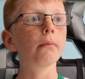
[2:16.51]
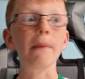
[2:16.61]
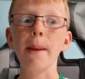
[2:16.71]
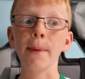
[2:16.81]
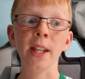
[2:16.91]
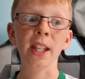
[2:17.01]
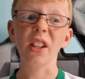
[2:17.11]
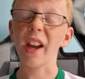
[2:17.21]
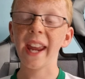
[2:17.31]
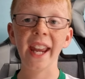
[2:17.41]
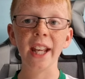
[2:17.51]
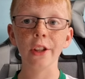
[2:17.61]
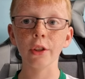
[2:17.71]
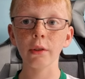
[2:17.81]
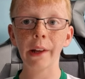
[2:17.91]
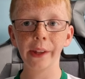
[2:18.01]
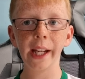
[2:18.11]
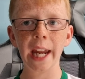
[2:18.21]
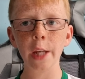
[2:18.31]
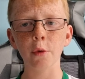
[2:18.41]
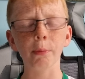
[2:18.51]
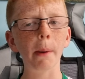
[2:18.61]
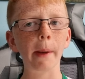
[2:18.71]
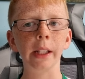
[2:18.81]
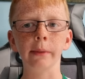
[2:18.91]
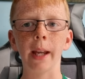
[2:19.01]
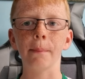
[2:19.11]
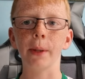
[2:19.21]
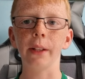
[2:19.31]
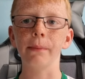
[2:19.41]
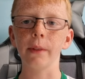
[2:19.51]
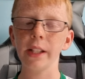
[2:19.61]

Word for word: maybe Hayes. I think Hayes would probably end up getting played.